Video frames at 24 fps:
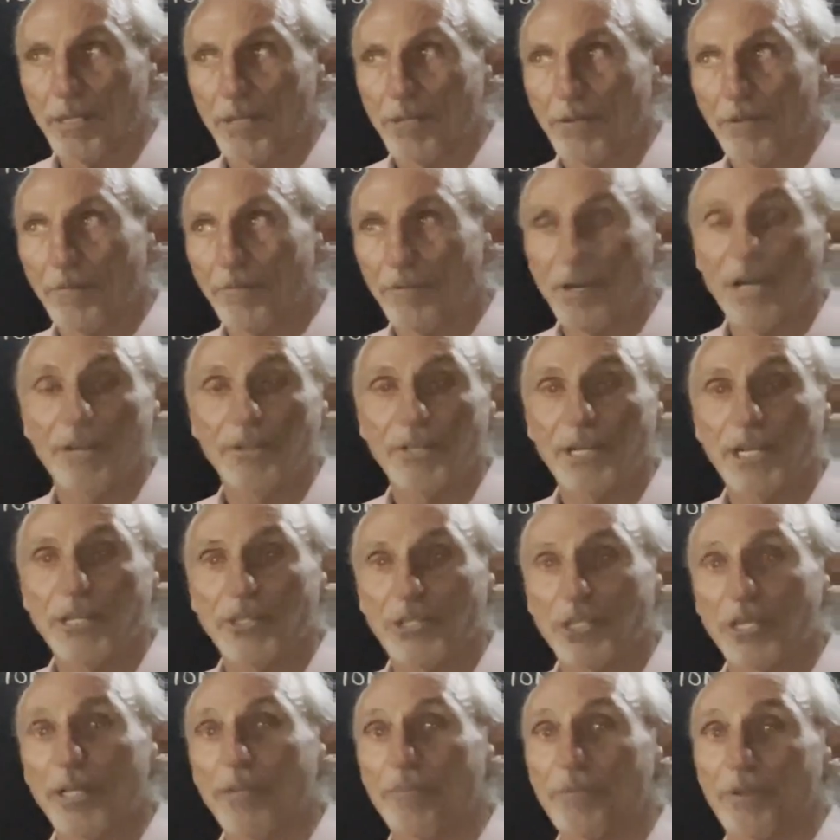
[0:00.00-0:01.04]
the
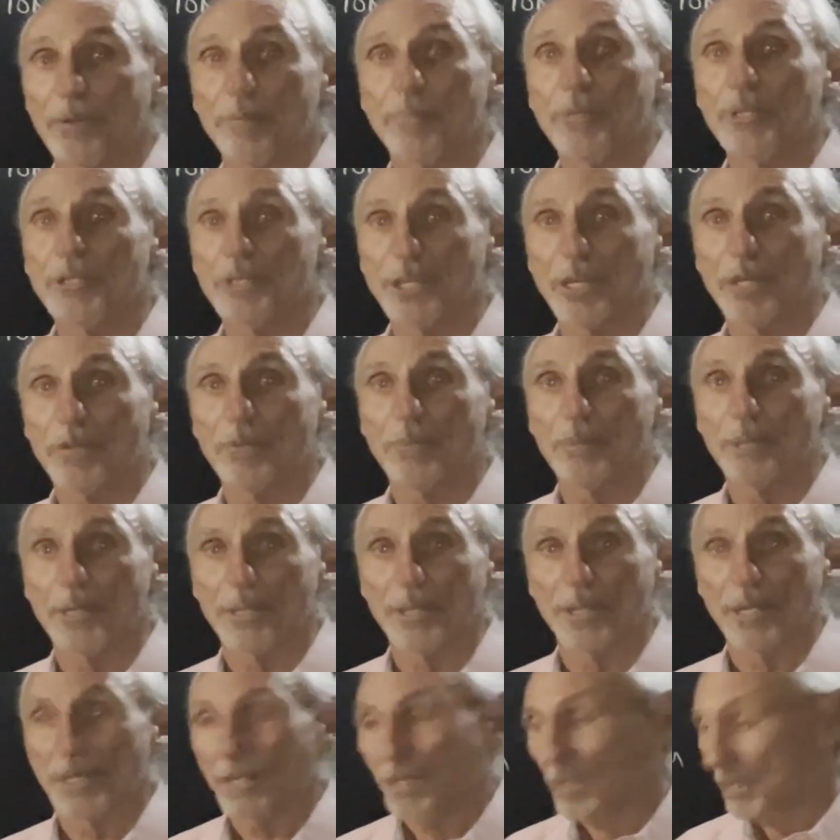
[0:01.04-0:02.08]
foundation of our musical
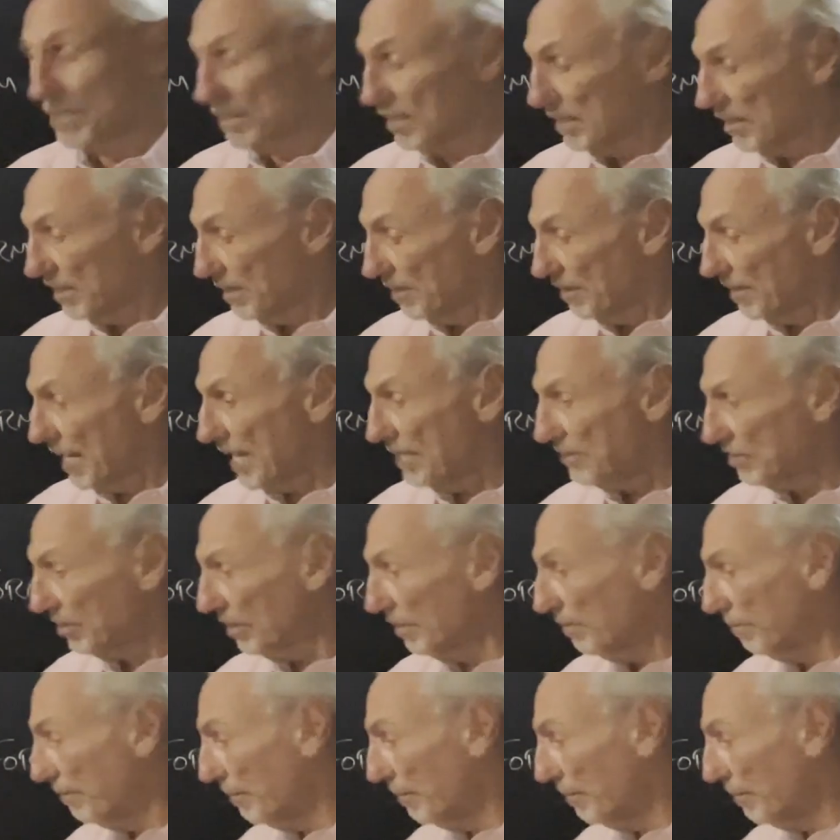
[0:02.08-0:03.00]
building. That's low